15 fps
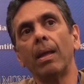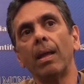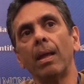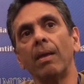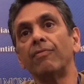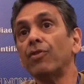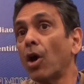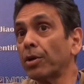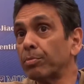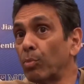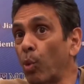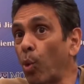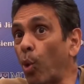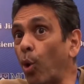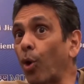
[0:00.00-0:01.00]
if not
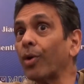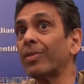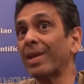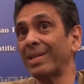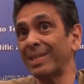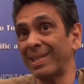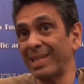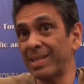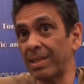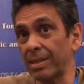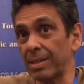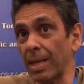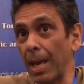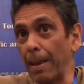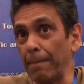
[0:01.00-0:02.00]
more, then at least the
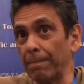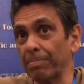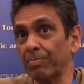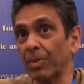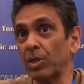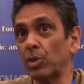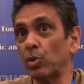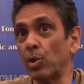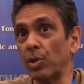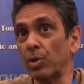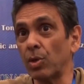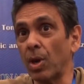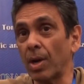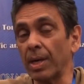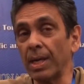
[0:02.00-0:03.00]
same.
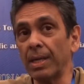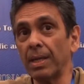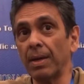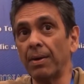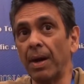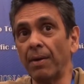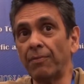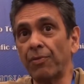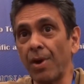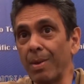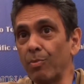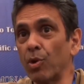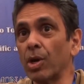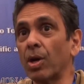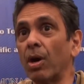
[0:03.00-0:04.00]
You are in a
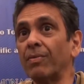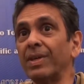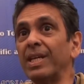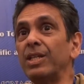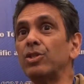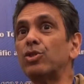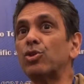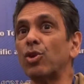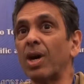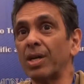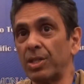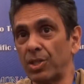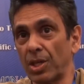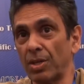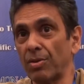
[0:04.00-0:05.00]
framework of
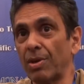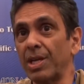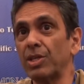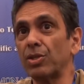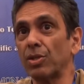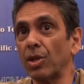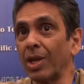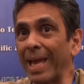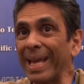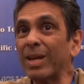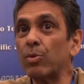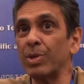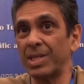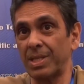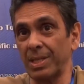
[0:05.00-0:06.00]
intra-generational
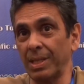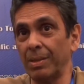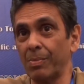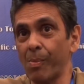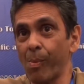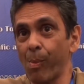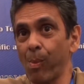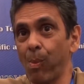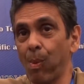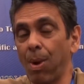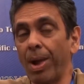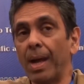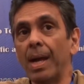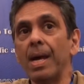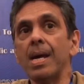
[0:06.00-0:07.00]
equity.
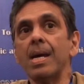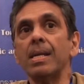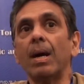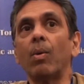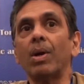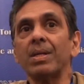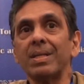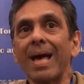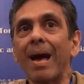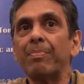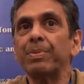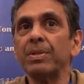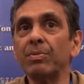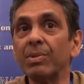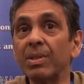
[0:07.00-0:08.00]
Now, what has
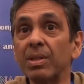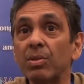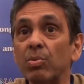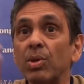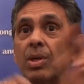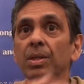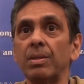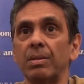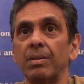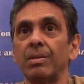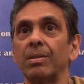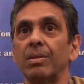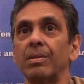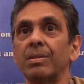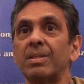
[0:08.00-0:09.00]
happened with this word
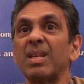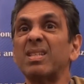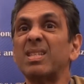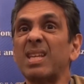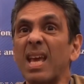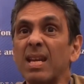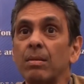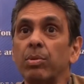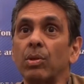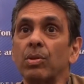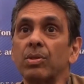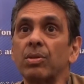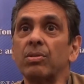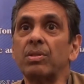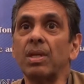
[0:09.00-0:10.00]
sustainable,
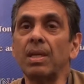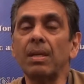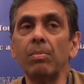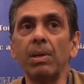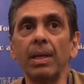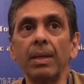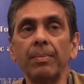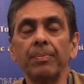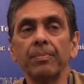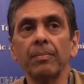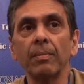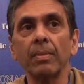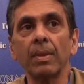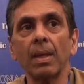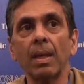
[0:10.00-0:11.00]
sostenible,
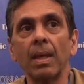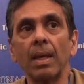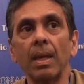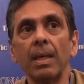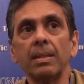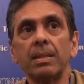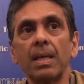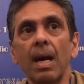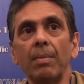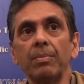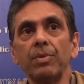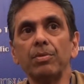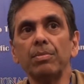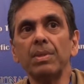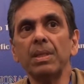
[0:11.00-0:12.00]
it's
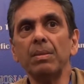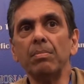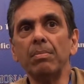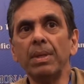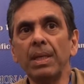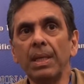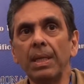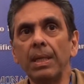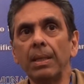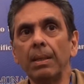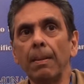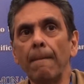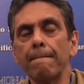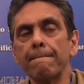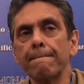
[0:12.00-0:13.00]
come to
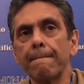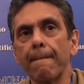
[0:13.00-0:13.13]
mean